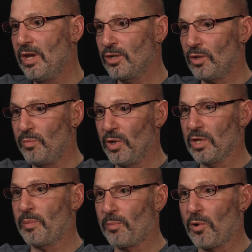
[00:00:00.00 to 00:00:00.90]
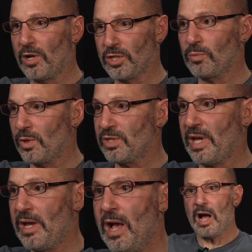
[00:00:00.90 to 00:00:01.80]
to build up a project where you
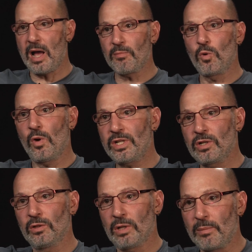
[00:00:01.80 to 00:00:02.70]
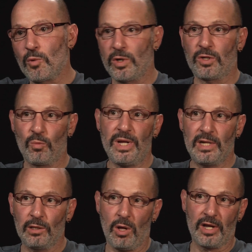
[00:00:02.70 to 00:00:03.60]
say, I'm going to read
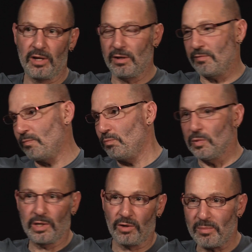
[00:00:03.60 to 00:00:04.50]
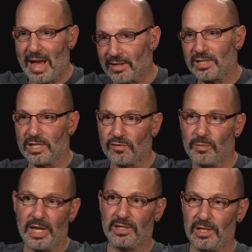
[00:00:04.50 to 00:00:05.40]
a lot of literary magazines
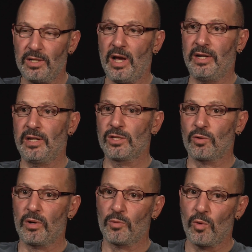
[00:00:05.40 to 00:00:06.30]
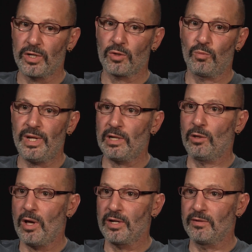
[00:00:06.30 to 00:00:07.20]
from the 1890s, or I'm going to read a
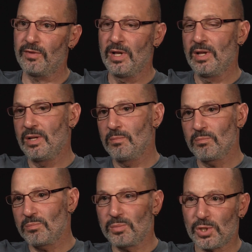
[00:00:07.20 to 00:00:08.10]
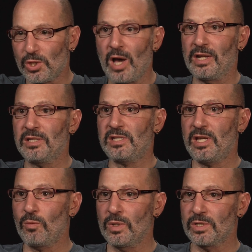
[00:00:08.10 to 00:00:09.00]
lot of sonnet
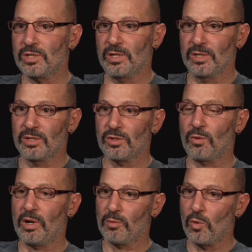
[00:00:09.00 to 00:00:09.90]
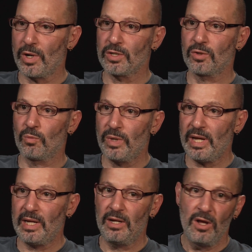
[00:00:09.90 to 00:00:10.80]
sequences, or I'm going to
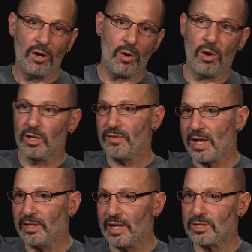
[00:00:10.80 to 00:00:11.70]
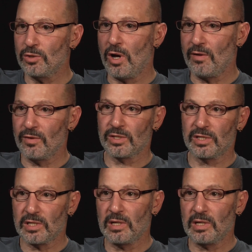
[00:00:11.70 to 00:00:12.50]
read all of Eliot's novels,